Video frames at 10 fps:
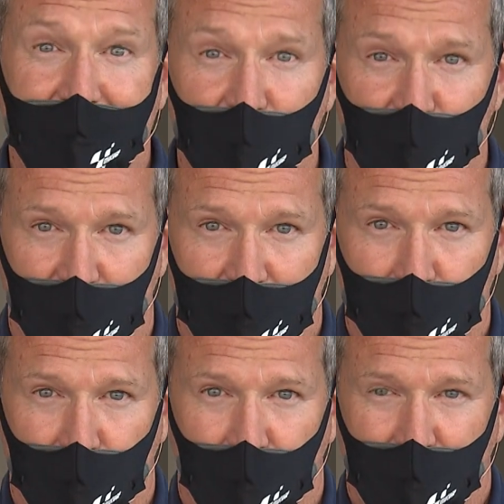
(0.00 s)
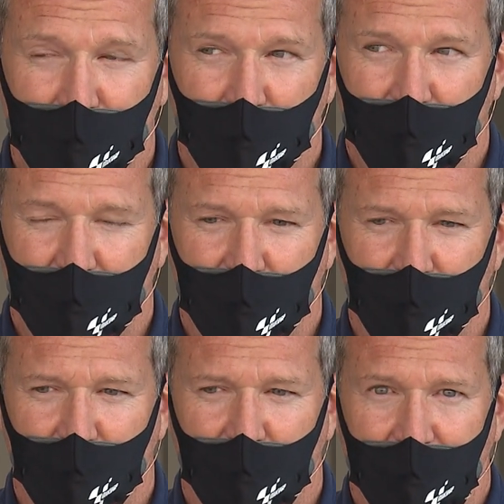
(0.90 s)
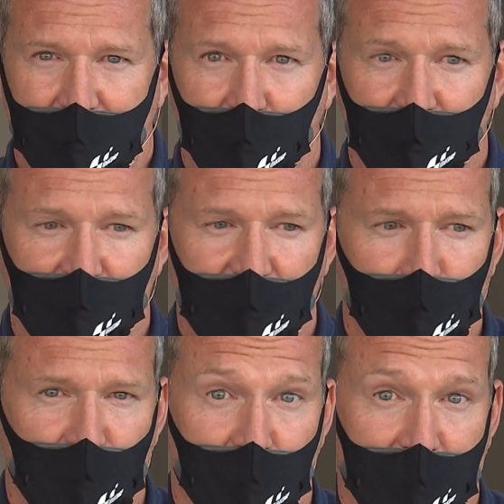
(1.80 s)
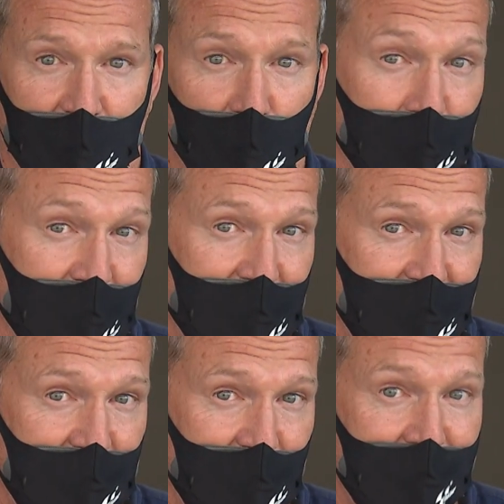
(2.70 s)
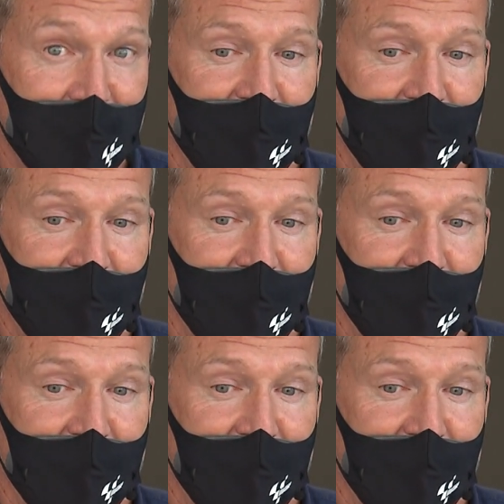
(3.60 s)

energy, allowing the teams to run a little bit leaner